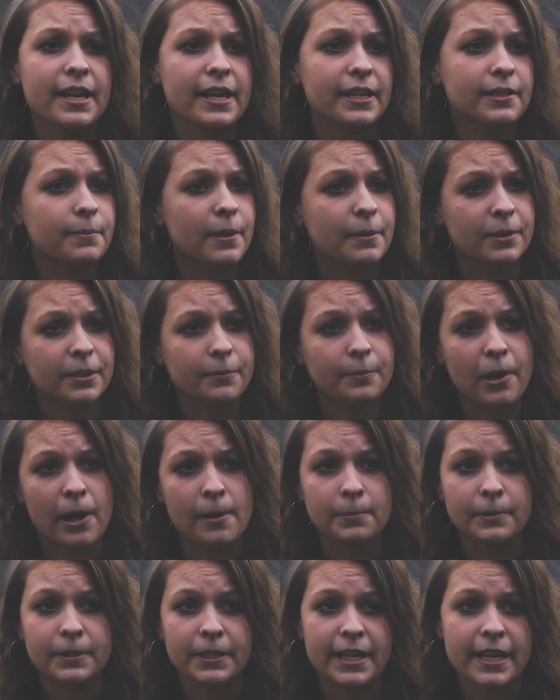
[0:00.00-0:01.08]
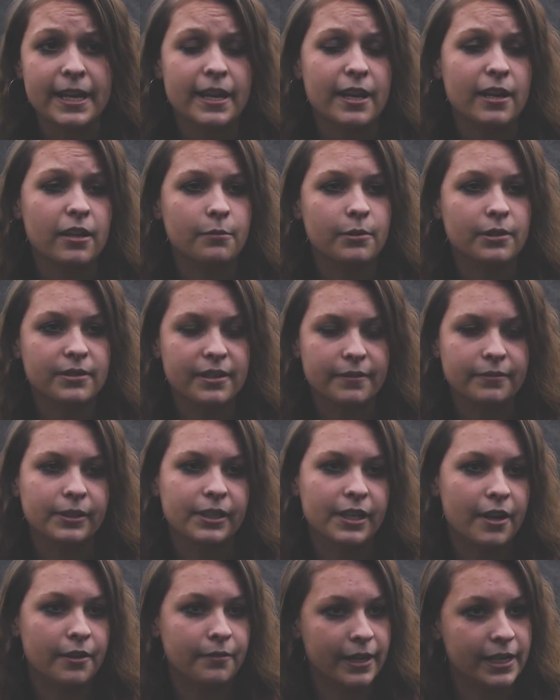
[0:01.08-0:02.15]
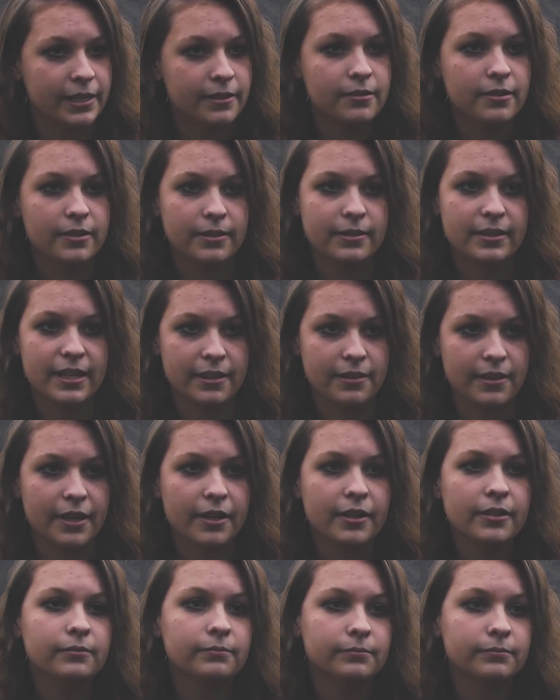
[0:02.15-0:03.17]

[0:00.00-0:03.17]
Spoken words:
It's public property and it was definitely our right to stand there.